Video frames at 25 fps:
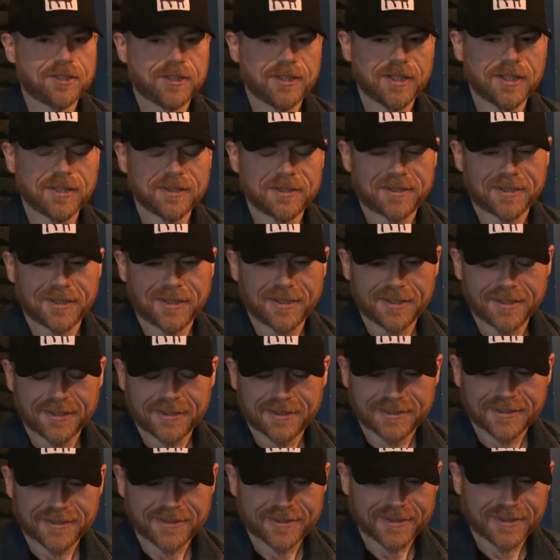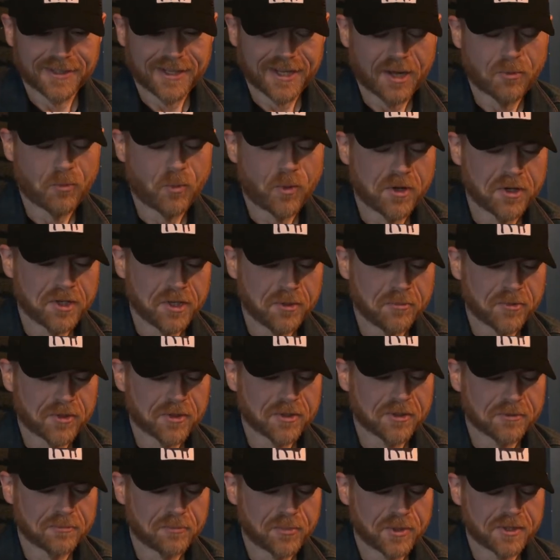that uh, that I'm wanting him
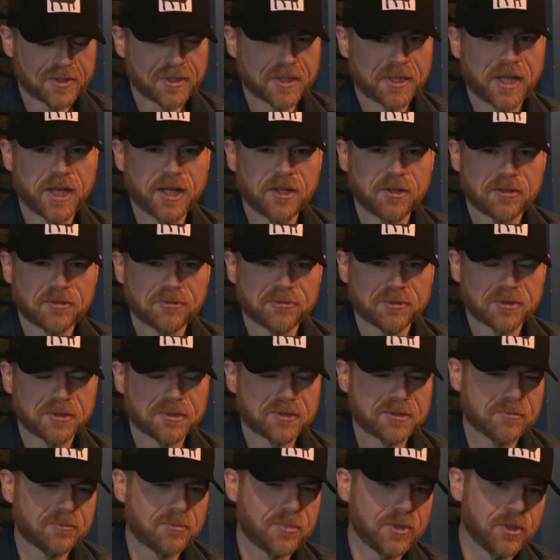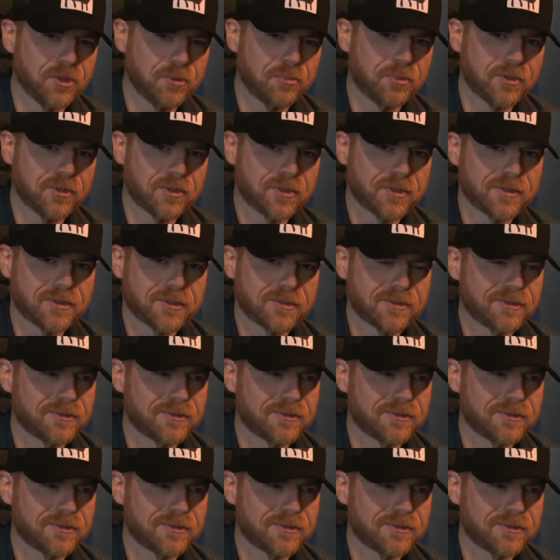to put together for some blooper,